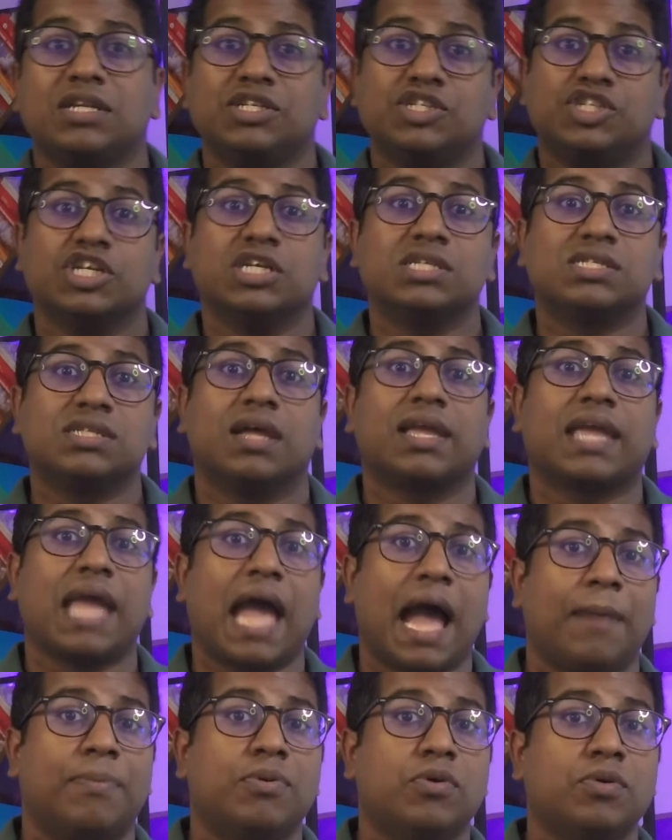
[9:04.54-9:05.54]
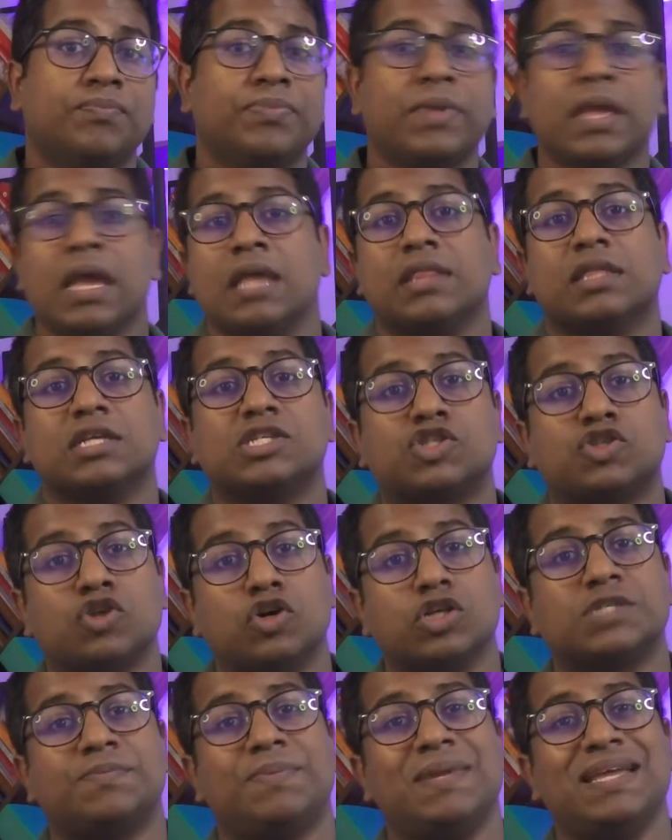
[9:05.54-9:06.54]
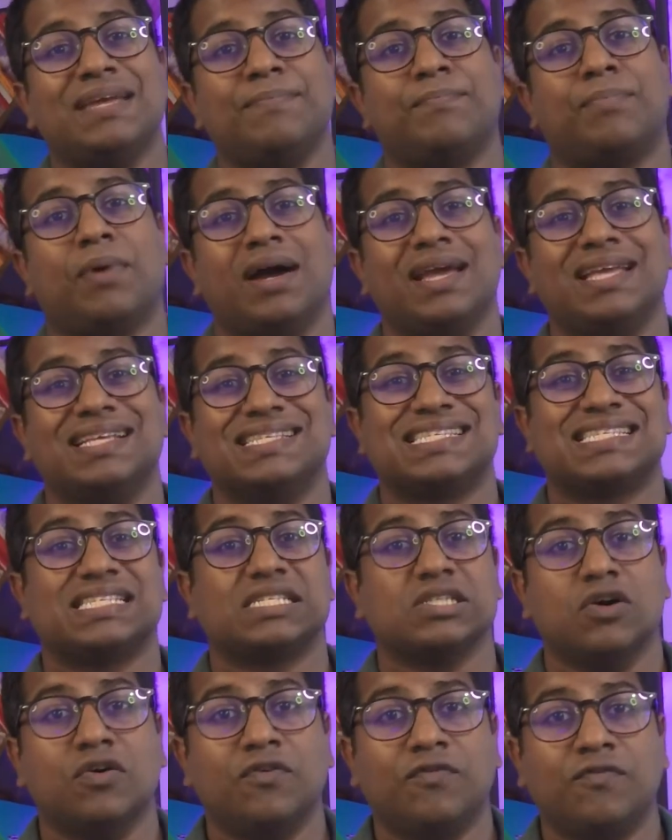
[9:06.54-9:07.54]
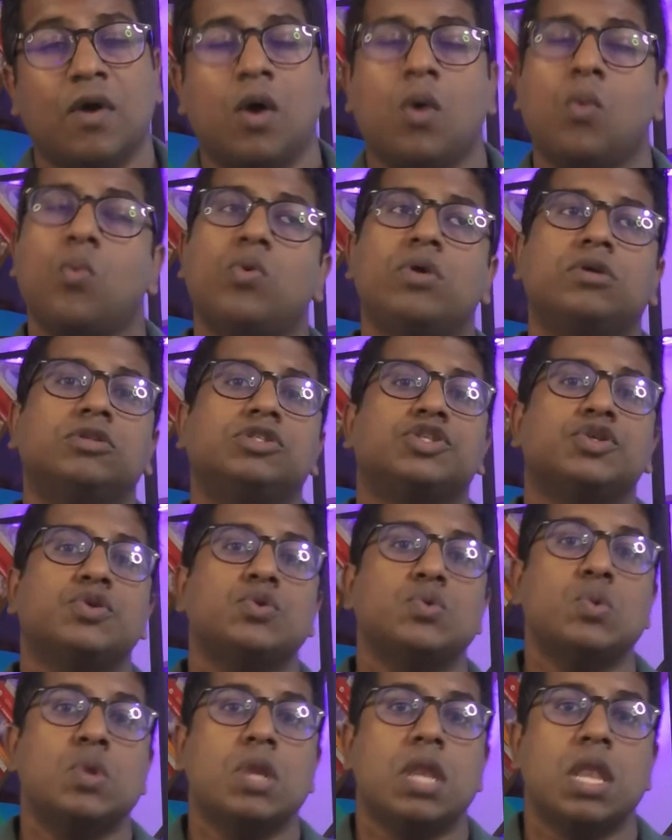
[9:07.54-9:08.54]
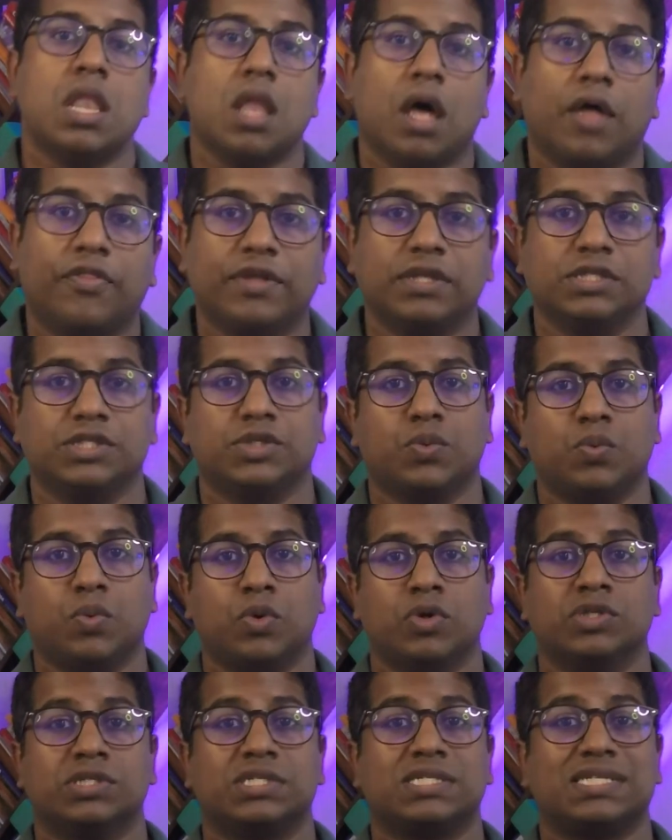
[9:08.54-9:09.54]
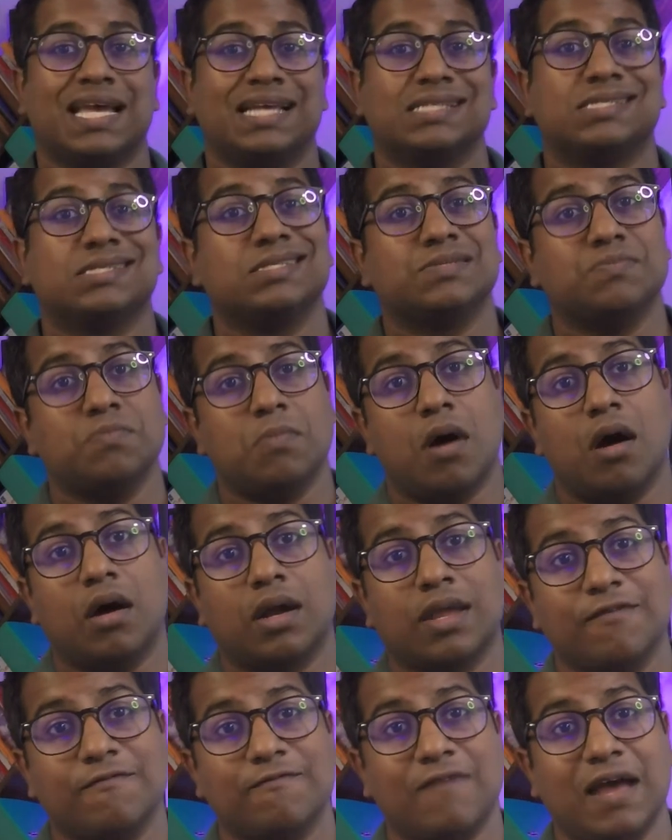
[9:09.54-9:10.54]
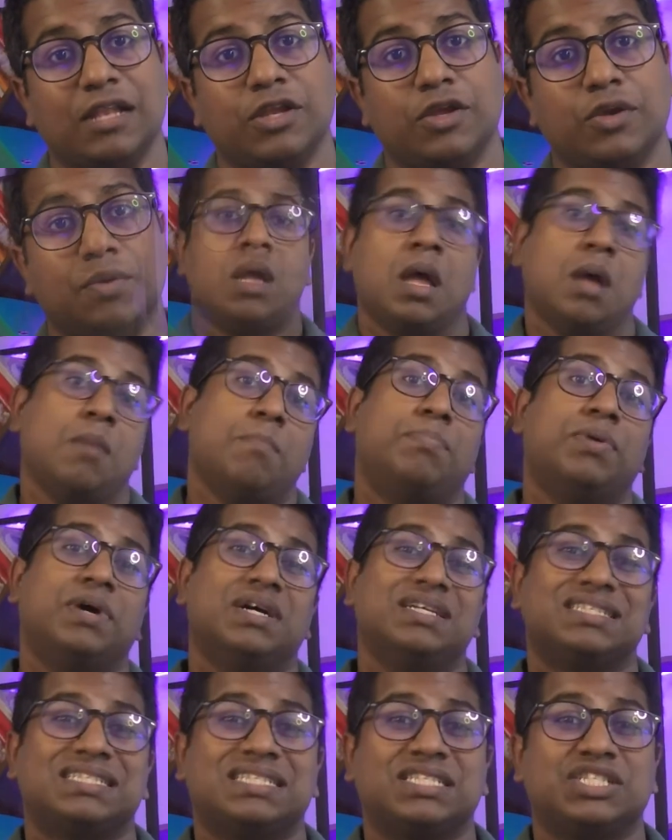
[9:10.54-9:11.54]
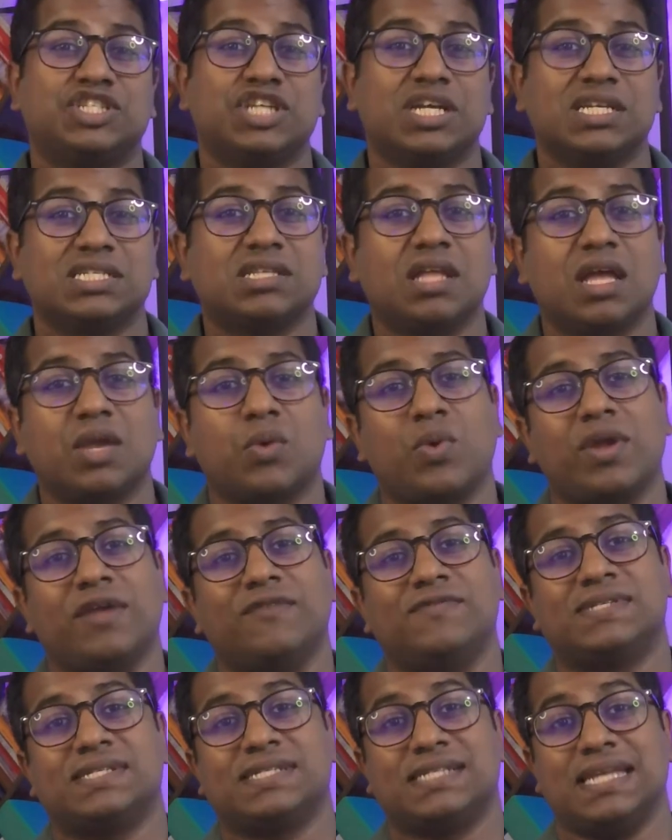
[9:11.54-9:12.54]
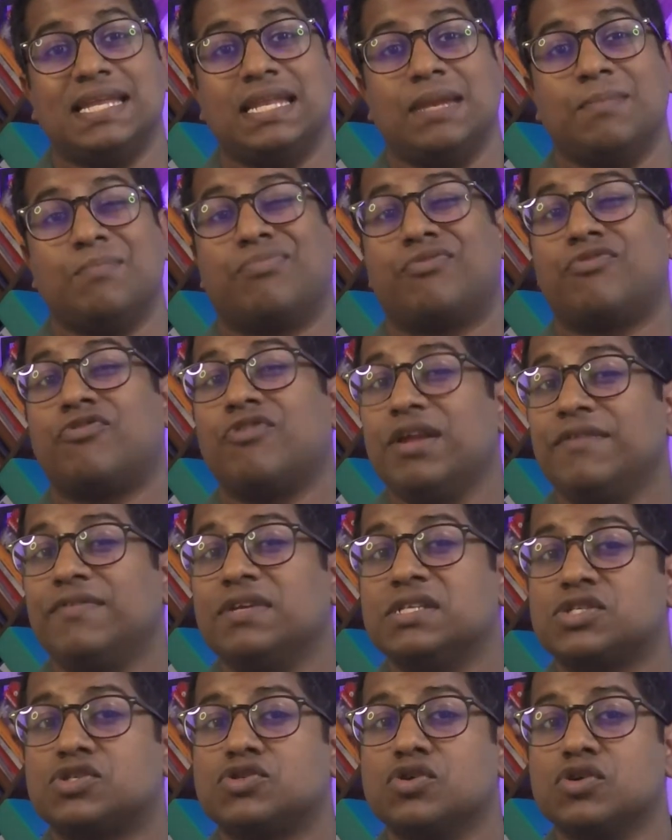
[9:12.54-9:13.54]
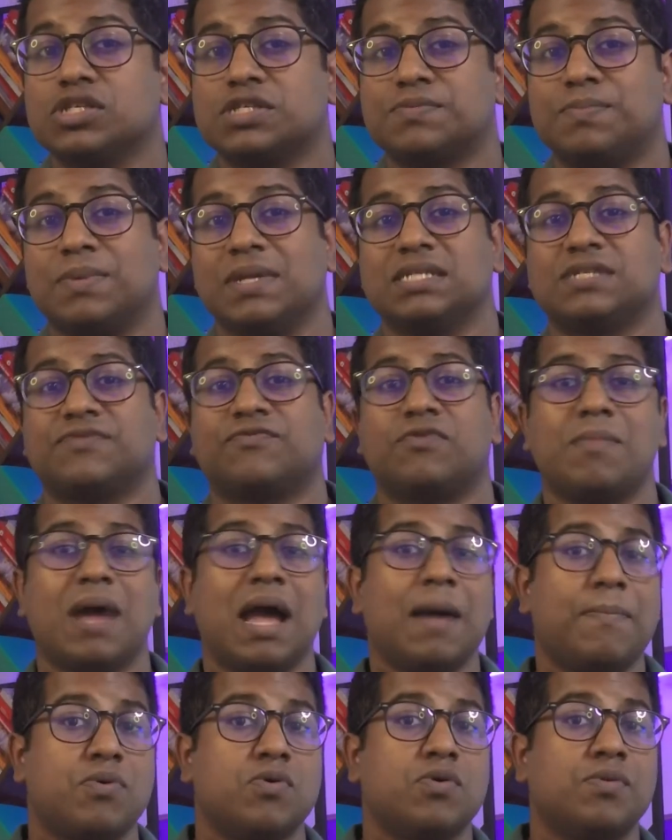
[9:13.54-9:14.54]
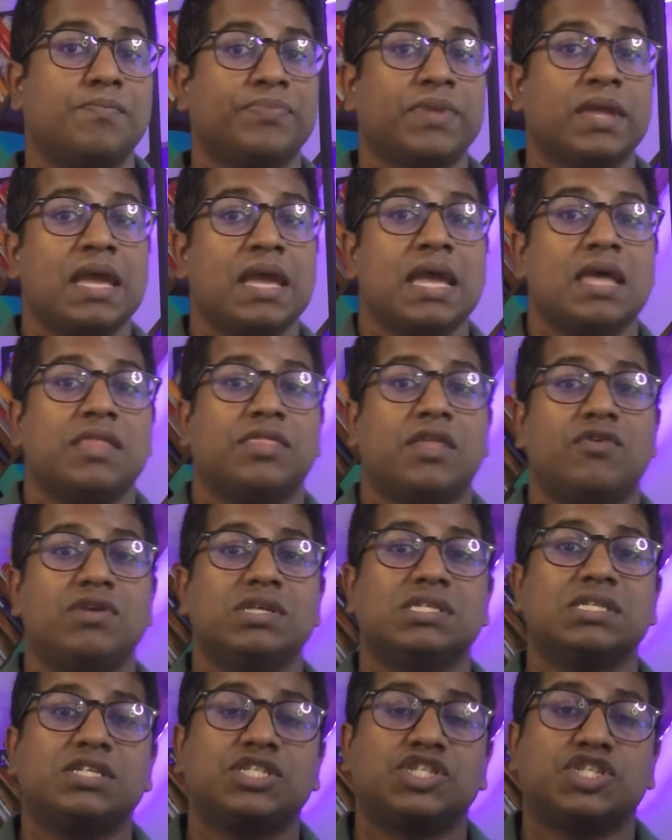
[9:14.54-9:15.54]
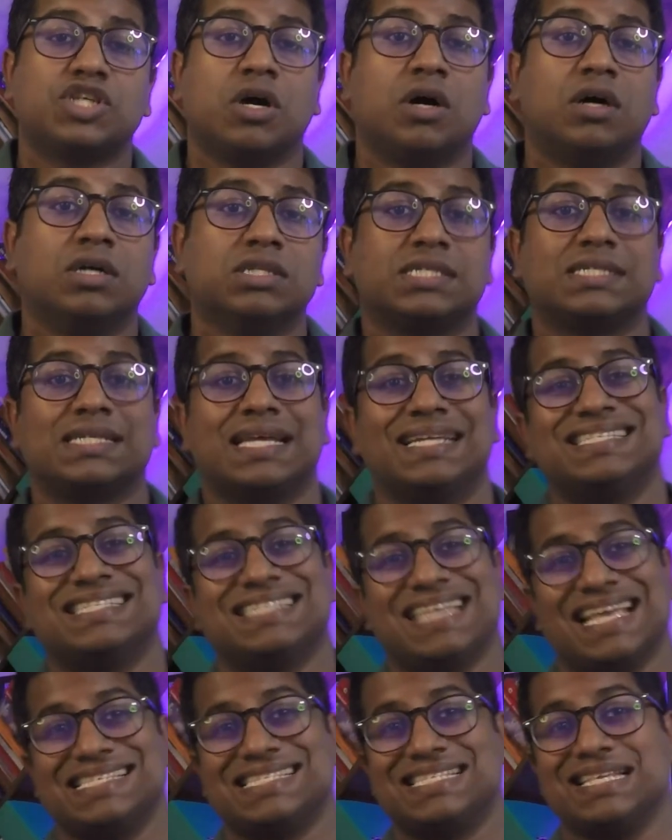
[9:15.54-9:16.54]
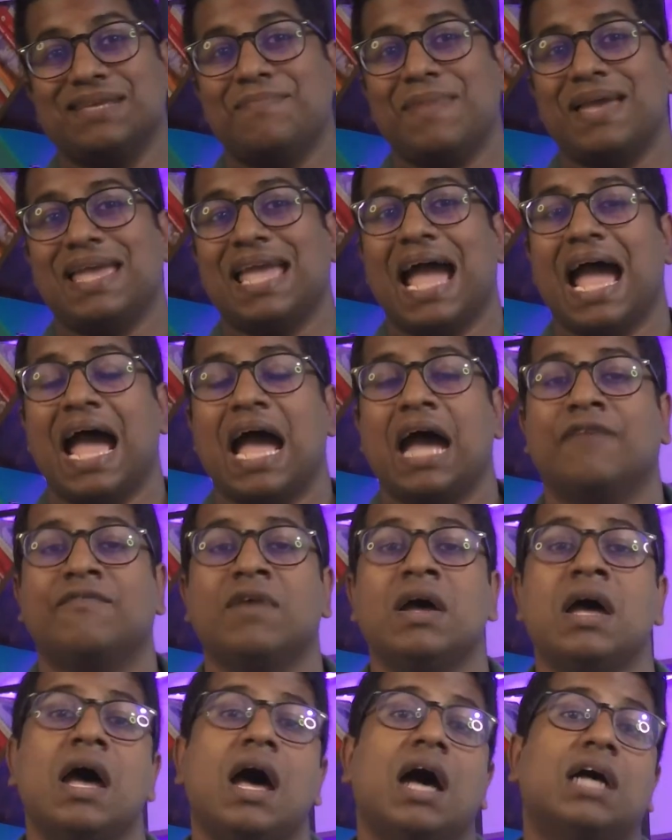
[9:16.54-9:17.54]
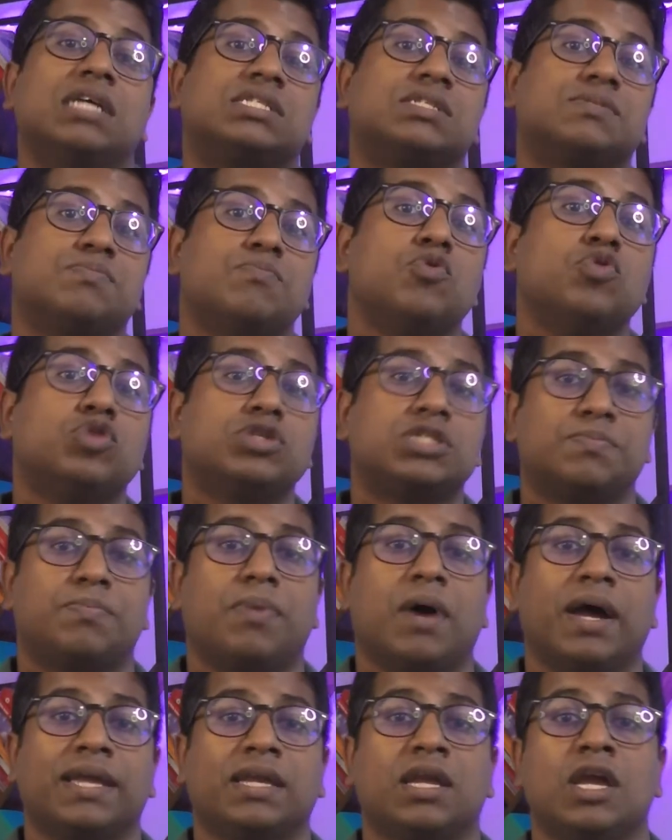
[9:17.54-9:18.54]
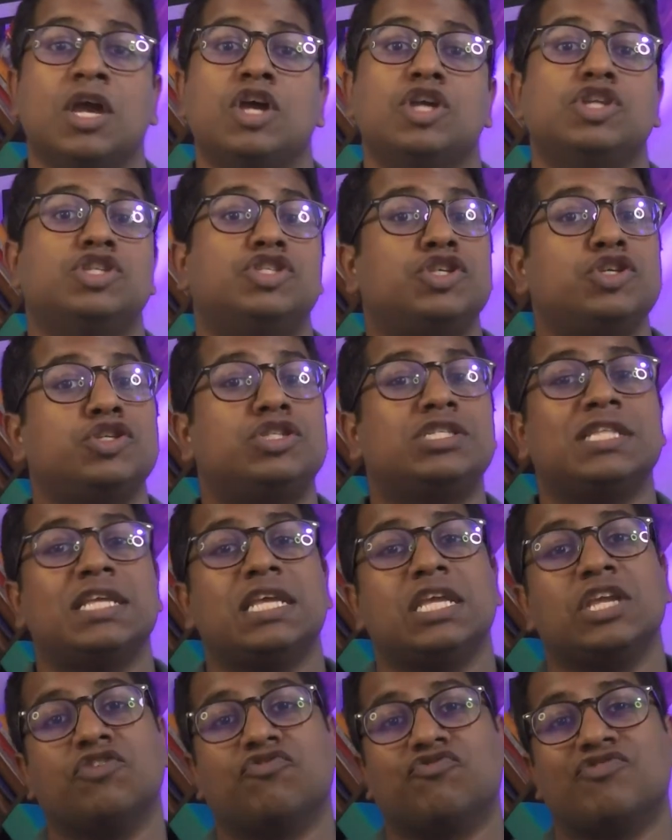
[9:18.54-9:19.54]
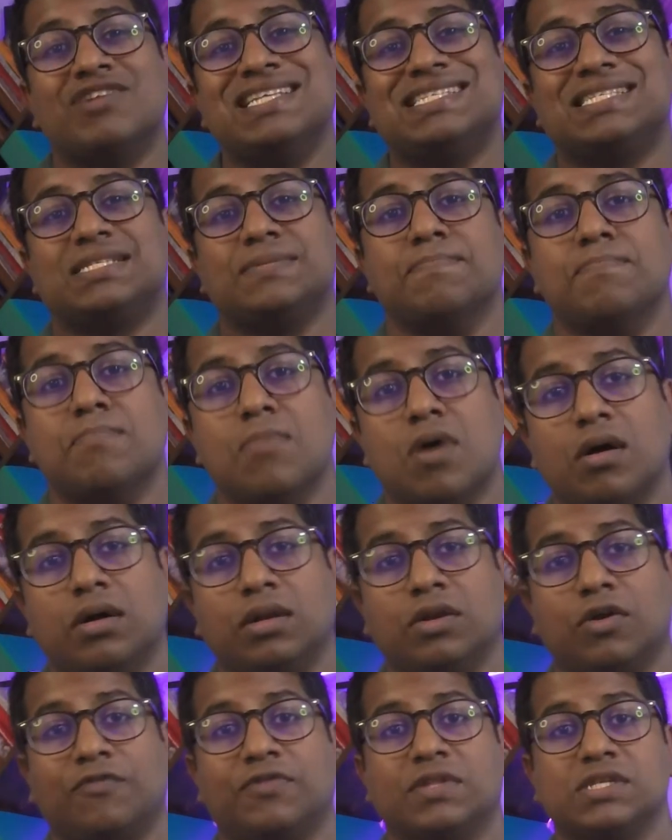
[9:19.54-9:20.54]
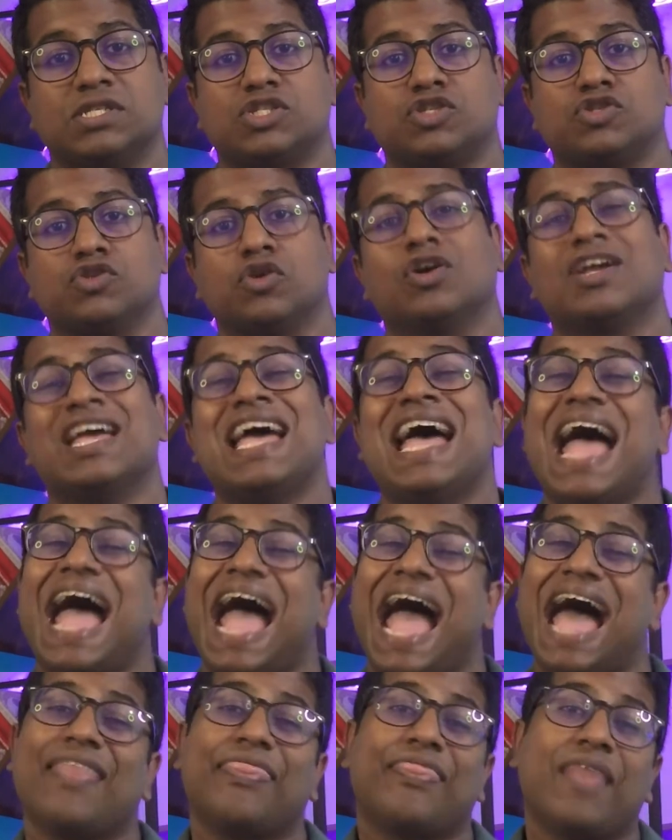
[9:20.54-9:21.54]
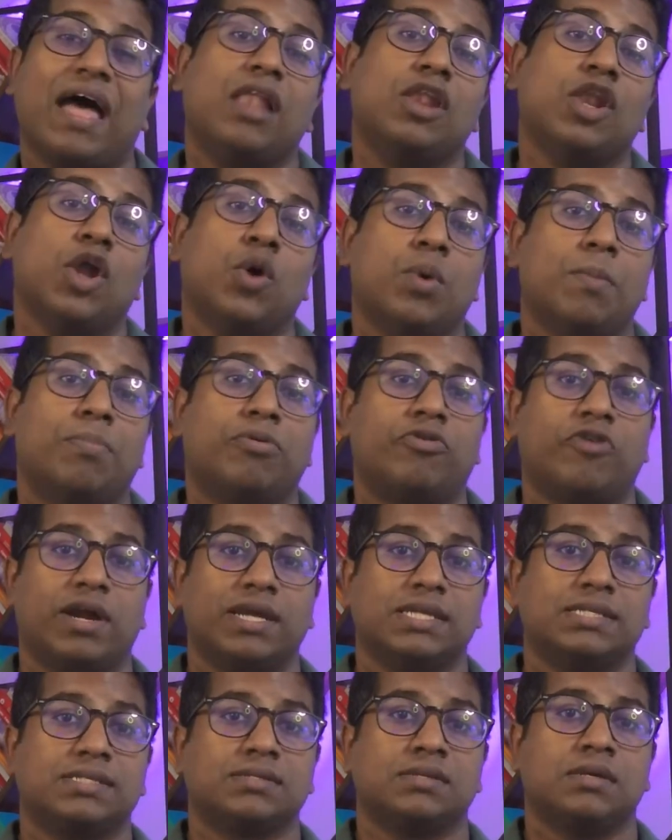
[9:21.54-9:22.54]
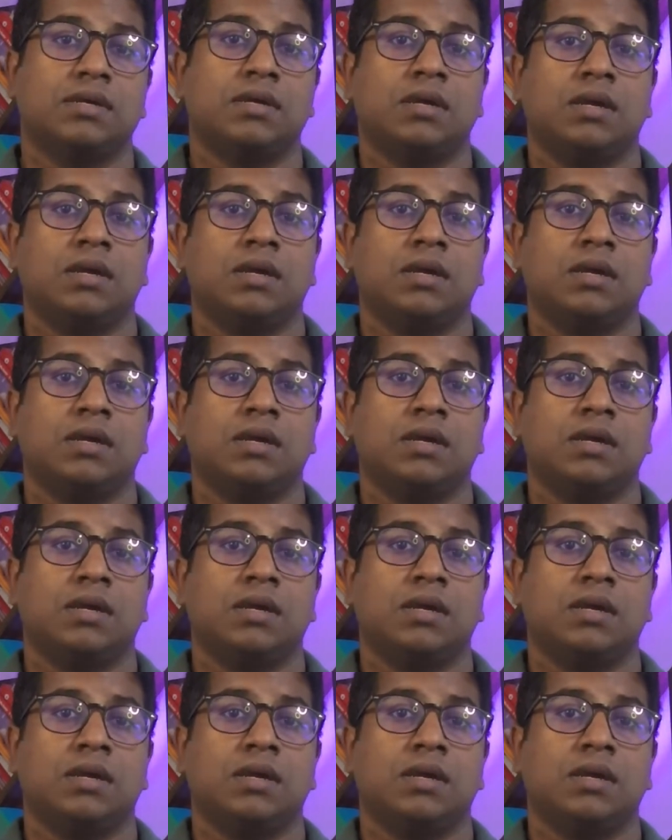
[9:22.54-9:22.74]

just like Apple, the stock split by itself will do nothing towards Tesla's market value. But just like we have seen in previous stock splits from Apple, there is a chance that Tesla may have a small spike due to the increased demand of the stock at that lower price.